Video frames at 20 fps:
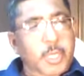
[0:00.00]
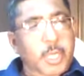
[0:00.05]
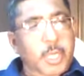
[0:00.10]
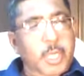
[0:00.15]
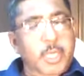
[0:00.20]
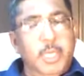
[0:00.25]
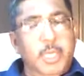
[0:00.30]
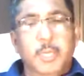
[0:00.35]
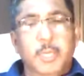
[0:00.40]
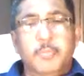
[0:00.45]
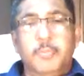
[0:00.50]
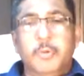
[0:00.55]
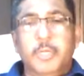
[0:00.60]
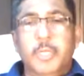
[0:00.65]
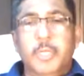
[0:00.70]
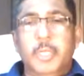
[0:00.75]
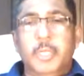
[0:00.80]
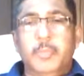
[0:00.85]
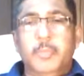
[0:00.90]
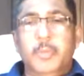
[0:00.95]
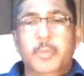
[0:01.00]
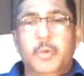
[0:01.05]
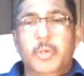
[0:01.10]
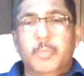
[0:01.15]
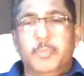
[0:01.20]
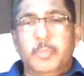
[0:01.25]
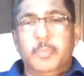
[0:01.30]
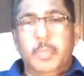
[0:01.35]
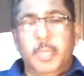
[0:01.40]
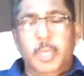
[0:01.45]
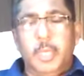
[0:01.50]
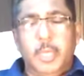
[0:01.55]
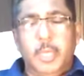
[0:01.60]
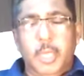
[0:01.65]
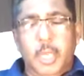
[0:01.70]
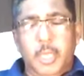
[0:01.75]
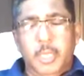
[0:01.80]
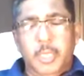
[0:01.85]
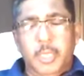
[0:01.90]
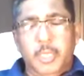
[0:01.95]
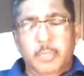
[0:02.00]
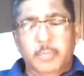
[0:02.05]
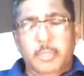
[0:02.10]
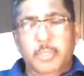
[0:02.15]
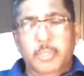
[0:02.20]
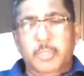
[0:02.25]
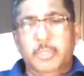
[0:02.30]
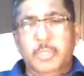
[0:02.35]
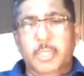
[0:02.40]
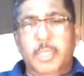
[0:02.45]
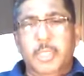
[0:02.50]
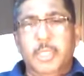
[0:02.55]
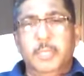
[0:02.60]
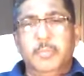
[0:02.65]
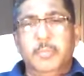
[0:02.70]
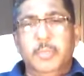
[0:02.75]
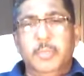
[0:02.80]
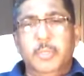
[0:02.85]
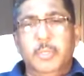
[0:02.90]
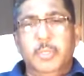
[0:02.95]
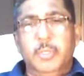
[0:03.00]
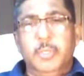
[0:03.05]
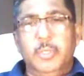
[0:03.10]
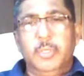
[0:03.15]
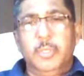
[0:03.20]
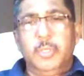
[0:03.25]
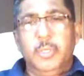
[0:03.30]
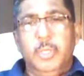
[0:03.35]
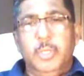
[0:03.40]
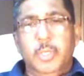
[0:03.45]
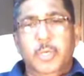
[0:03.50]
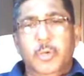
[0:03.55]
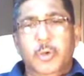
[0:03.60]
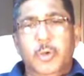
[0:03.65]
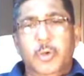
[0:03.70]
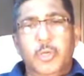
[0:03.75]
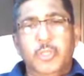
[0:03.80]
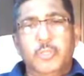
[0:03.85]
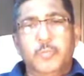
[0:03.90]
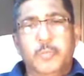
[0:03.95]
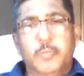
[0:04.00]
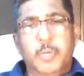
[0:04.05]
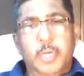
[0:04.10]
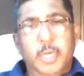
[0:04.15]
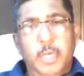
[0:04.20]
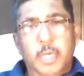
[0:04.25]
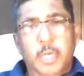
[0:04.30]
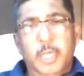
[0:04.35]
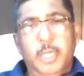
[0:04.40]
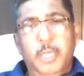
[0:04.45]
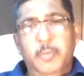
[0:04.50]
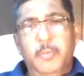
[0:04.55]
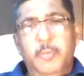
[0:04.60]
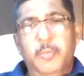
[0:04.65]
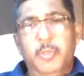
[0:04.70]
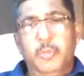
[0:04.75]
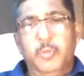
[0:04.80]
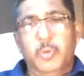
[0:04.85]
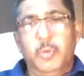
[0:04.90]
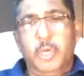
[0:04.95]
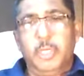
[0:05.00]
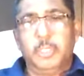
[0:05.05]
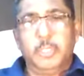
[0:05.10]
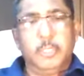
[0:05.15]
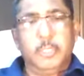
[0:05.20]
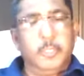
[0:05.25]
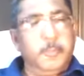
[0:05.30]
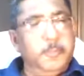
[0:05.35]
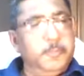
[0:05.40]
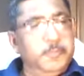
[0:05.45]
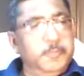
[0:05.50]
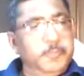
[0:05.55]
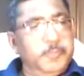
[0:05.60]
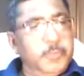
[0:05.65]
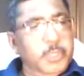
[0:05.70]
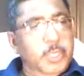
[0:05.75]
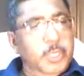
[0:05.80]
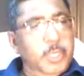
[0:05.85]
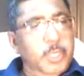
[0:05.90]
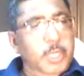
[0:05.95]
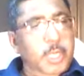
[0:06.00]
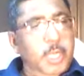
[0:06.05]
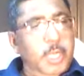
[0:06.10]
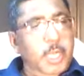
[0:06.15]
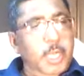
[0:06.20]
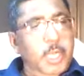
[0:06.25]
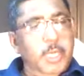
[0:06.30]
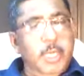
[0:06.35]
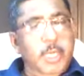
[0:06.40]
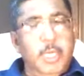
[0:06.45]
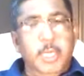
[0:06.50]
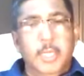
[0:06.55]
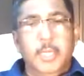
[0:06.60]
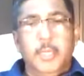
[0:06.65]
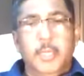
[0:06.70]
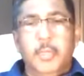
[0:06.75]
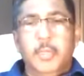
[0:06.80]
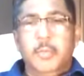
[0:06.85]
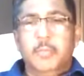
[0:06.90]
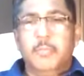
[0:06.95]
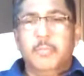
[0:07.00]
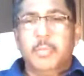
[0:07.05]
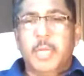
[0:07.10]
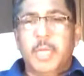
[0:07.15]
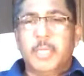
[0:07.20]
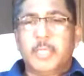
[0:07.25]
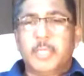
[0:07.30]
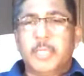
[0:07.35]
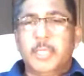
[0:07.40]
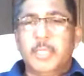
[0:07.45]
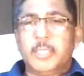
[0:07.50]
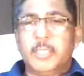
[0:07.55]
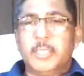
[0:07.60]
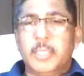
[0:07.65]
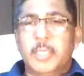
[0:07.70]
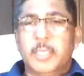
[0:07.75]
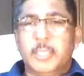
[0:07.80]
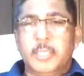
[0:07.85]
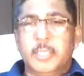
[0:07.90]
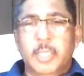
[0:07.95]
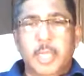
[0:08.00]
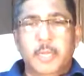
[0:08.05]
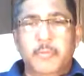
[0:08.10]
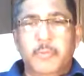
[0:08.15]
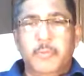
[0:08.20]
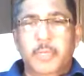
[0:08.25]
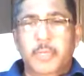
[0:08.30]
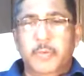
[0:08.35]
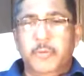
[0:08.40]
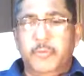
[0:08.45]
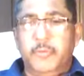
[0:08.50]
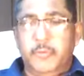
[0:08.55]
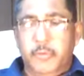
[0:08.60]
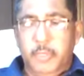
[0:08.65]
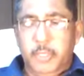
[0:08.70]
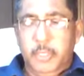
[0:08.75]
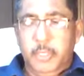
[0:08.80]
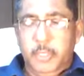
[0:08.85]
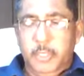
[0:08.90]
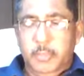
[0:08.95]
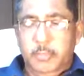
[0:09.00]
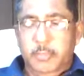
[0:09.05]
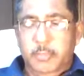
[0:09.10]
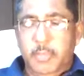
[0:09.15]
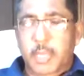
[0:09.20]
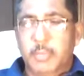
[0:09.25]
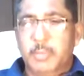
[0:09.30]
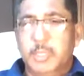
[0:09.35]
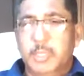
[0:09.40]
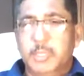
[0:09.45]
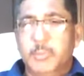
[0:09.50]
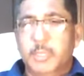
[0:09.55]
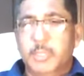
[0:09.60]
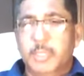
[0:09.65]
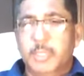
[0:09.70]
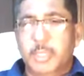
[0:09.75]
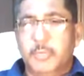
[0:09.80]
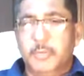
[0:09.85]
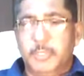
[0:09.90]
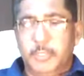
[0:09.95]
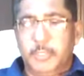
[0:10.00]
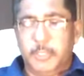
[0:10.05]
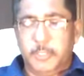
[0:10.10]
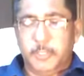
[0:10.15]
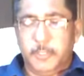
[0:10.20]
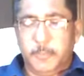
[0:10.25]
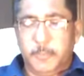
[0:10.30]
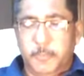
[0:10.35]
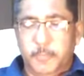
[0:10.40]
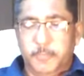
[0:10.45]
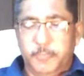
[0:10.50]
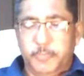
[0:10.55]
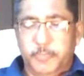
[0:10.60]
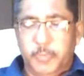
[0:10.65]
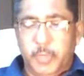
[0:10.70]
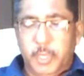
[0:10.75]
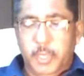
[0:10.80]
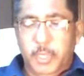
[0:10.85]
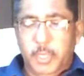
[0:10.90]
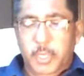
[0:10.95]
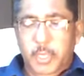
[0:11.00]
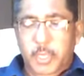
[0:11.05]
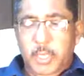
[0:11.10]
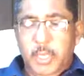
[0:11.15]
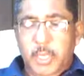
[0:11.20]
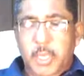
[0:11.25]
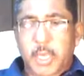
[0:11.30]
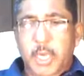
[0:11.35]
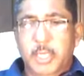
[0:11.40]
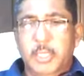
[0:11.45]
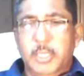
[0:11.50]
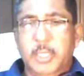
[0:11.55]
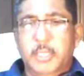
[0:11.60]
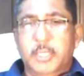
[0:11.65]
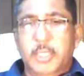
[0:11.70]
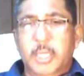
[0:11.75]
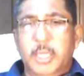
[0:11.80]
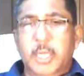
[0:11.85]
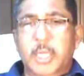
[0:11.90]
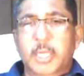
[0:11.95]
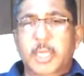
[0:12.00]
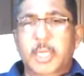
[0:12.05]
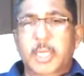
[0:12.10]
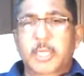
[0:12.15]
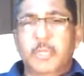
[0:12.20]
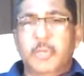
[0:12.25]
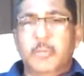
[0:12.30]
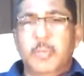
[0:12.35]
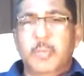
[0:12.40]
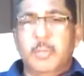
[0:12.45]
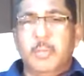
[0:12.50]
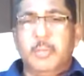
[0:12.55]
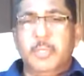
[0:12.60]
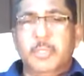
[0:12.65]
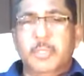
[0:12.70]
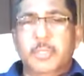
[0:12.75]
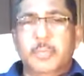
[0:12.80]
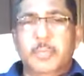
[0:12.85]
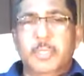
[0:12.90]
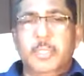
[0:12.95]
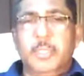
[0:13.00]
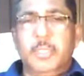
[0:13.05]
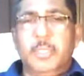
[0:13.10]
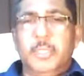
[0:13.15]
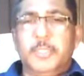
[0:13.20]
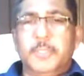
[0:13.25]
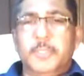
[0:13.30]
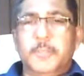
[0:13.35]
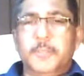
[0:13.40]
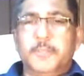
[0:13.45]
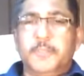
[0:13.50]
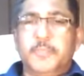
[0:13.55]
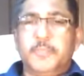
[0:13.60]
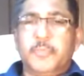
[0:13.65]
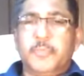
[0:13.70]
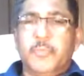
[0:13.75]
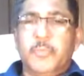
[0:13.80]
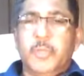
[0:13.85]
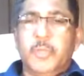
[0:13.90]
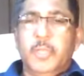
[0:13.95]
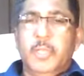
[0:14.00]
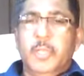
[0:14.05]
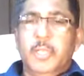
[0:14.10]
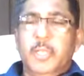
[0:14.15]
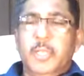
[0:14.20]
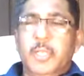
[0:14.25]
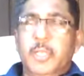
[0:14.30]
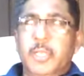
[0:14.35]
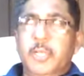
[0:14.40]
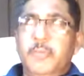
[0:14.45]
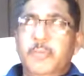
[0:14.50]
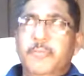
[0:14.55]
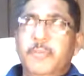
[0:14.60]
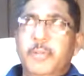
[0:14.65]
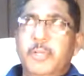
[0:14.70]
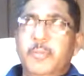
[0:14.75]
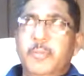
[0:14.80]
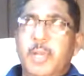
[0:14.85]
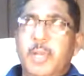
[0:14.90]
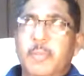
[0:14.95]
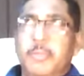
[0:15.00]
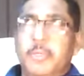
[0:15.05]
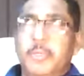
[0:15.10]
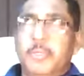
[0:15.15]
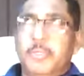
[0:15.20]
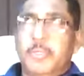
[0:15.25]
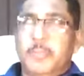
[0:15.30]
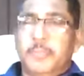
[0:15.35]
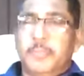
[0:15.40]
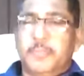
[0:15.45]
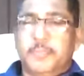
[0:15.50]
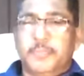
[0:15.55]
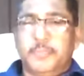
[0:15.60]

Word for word: and uh, putting him or uh, and immersing him or sprinkling him with water and uh, practice that way of baptismal services. And the third kind of baptism is infant baptism.